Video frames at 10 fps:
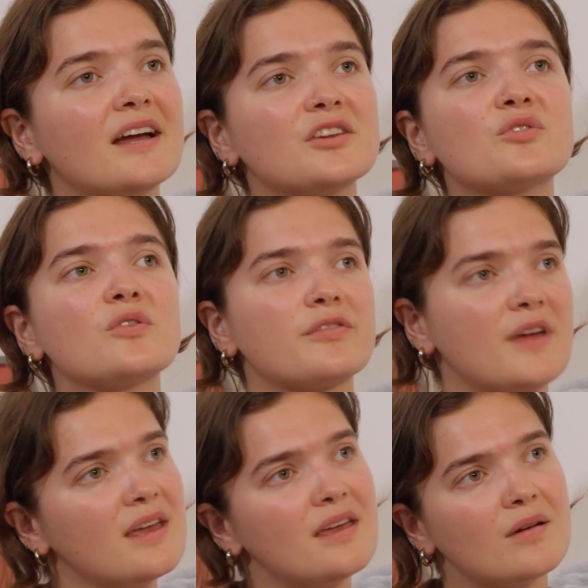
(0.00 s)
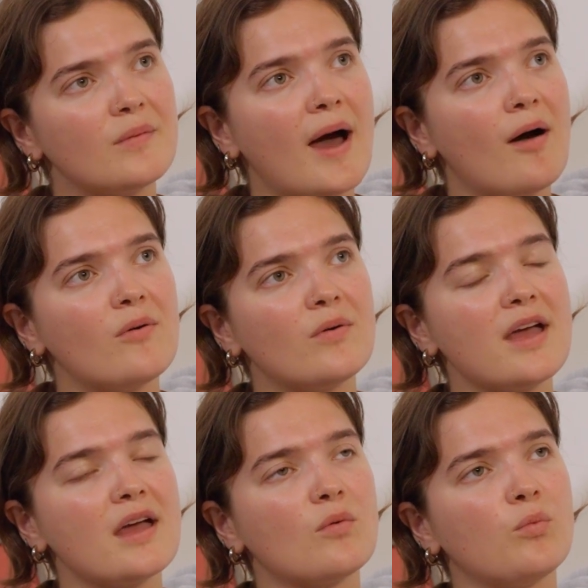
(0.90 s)
and you're not thinking about
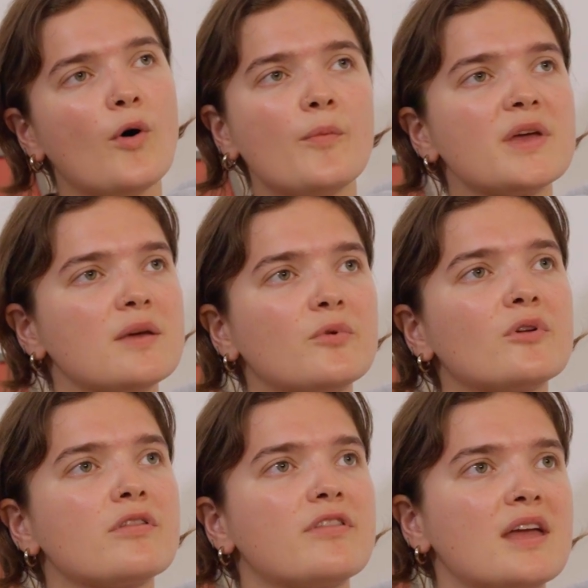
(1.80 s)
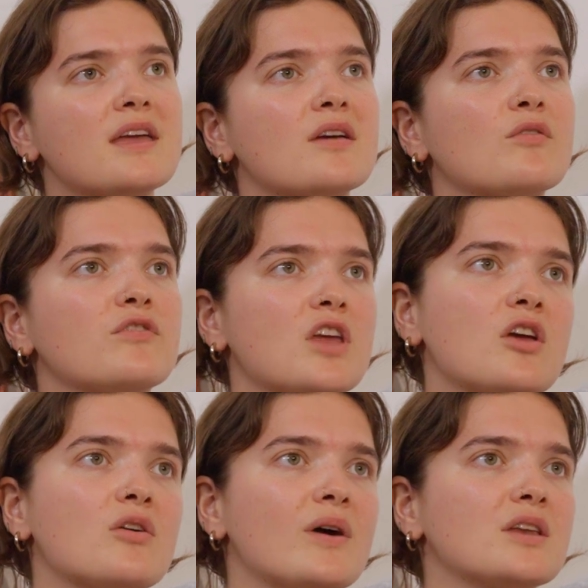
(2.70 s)
what people are thinking of
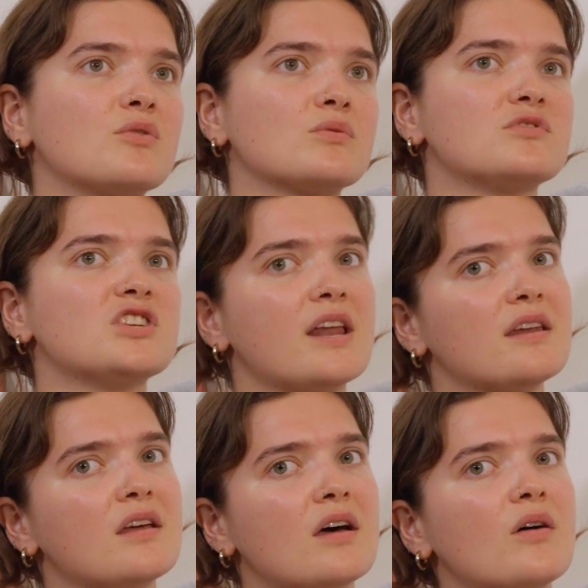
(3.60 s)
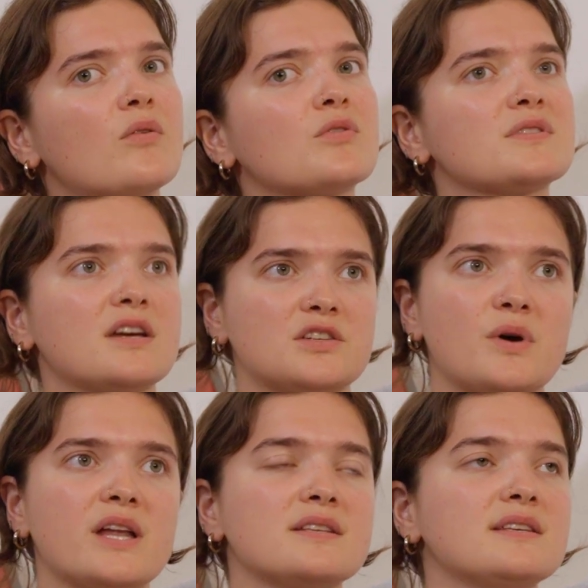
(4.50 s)
you and your gender or your
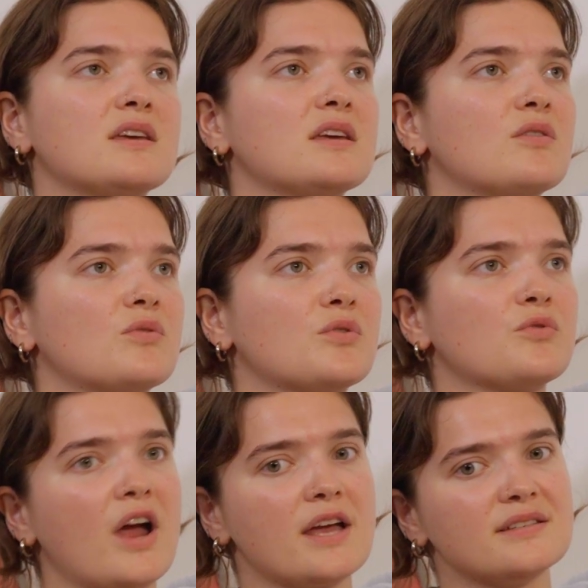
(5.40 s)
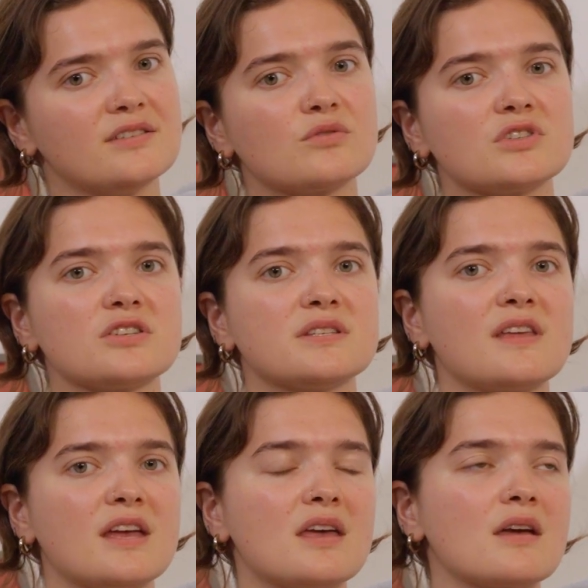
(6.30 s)
sexuality or your race. You're just
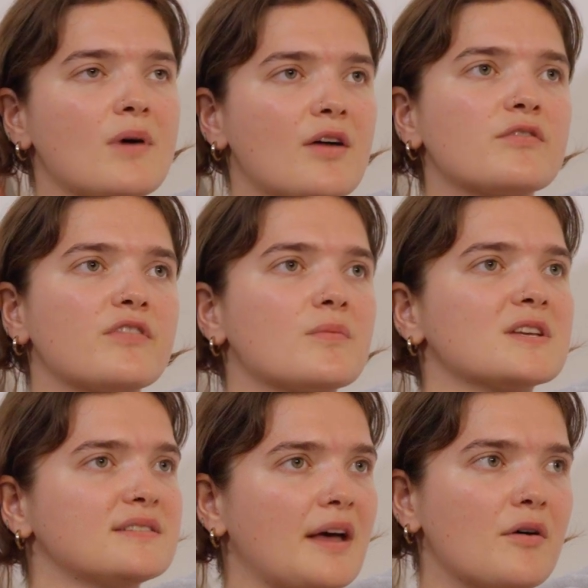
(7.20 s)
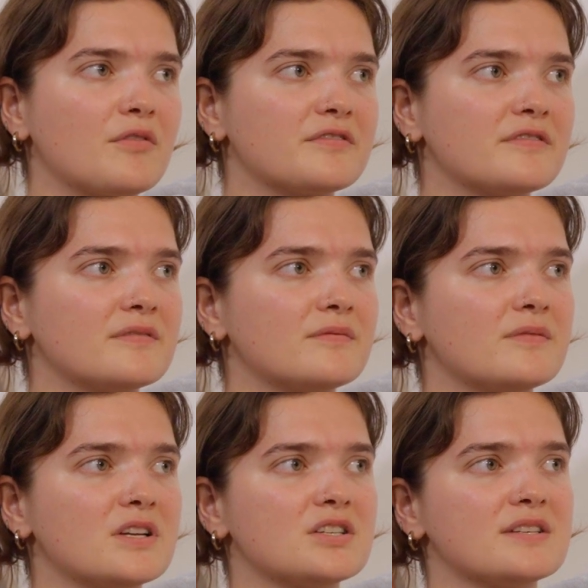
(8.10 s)
thinking about the film itself,
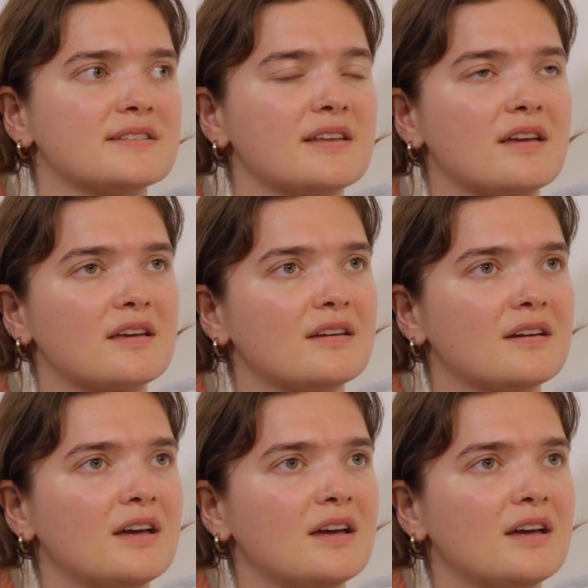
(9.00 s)
which is like,